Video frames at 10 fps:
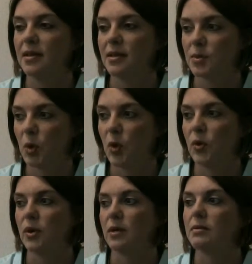
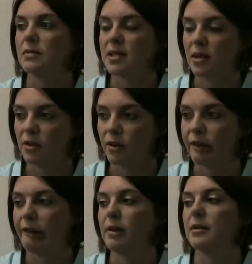spoke, and Senator
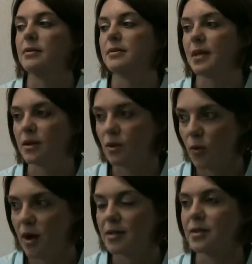Gillen, and Senator
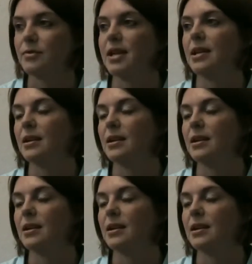Wanzenreed,